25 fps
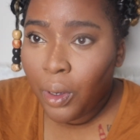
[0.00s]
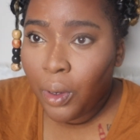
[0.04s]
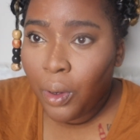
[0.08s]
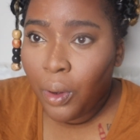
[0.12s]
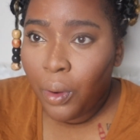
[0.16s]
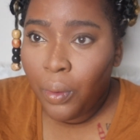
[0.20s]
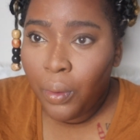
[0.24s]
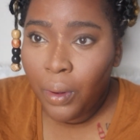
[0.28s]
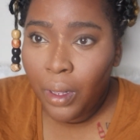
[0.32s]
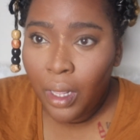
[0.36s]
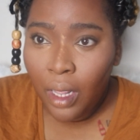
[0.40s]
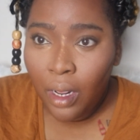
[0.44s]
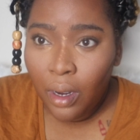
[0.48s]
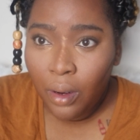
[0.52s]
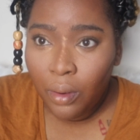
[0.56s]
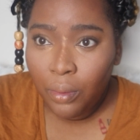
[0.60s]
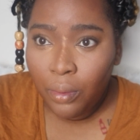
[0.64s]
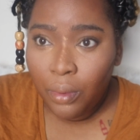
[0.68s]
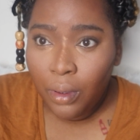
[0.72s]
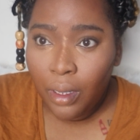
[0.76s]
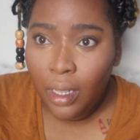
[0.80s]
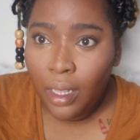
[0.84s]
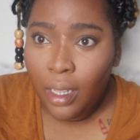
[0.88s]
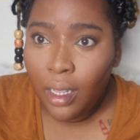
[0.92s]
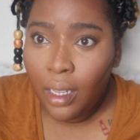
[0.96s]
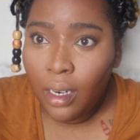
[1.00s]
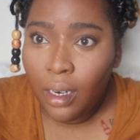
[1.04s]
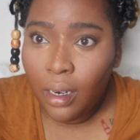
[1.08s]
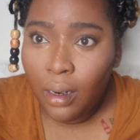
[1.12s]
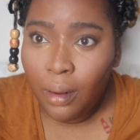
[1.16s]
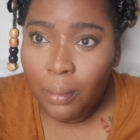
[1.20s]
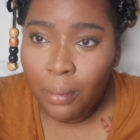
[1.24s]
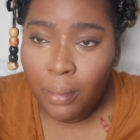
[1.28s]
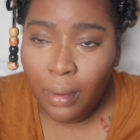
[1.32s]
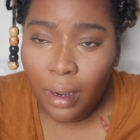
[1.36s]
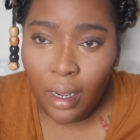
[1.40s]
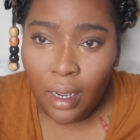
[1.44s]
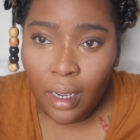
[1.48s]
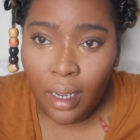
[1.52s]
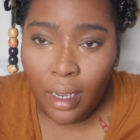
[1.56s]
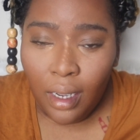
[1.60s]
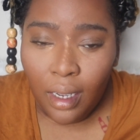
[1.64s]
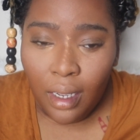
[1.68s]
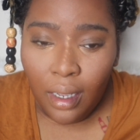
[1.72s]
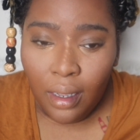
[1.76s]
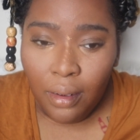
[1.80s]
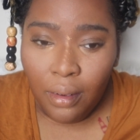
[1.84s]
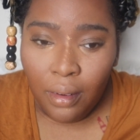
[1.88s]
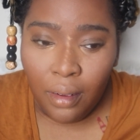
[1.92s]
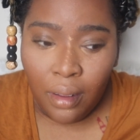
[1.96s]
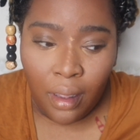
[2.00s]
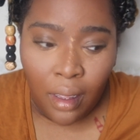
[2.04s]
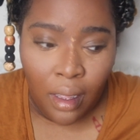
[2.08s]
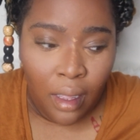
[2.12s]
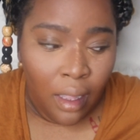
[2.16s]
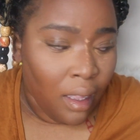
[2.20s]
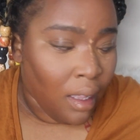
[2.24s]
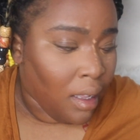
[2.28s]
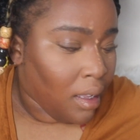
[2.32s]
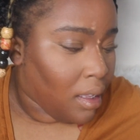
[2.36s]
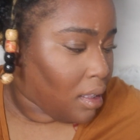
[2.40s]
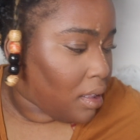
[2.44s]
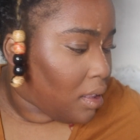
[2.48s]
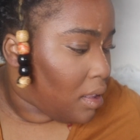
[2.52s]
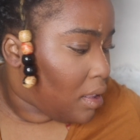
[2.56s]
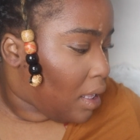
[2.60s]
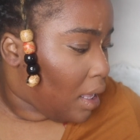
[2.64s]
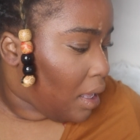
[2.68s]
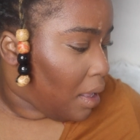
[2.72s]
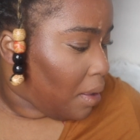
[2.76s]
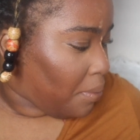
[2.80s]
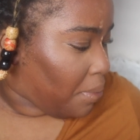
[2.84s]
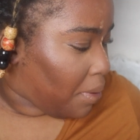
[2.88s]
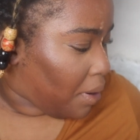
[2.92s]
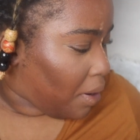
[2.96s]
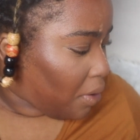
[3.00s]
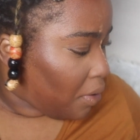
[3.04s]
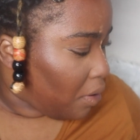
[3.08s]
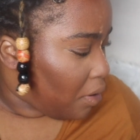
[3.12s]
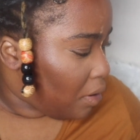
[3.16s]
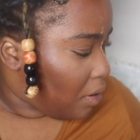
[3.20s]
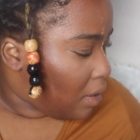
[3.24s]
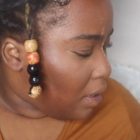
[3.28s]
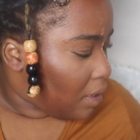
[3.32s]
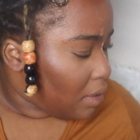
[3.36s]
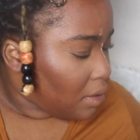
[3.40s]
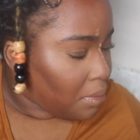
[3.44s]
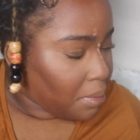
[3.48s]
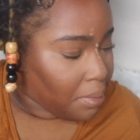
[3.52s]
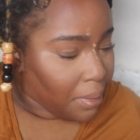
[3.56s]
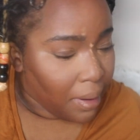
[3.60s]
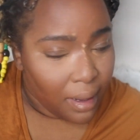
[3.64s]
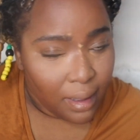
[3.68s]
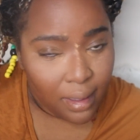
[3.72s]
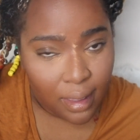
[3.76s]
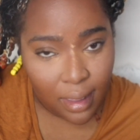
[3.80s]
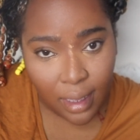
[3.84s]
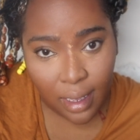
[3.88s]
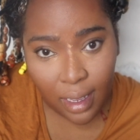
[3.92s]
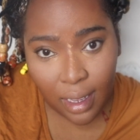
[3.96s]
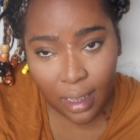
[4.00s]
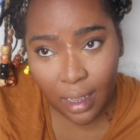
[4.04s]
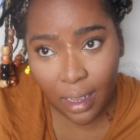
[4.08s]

Let me know how you like to add your powder